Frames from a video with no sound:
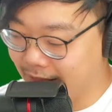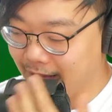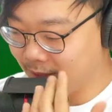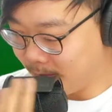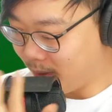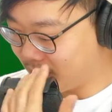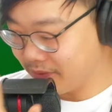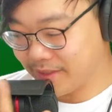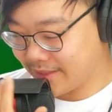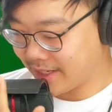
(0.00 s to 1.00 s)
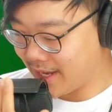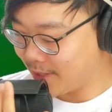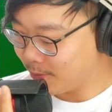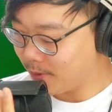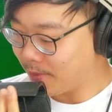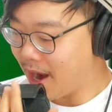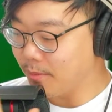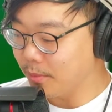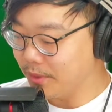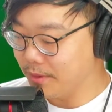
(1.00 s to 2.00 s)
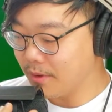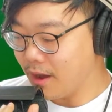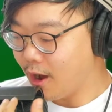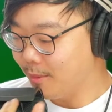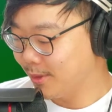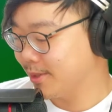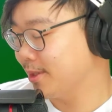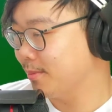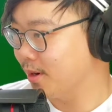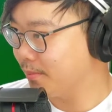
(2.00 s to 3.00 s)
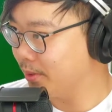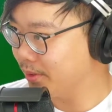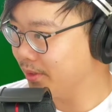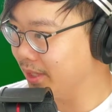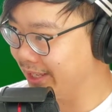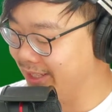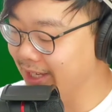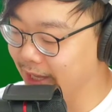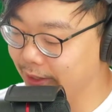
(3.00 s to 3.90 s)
The both of us together, we're probably almost a smart person. Like, together.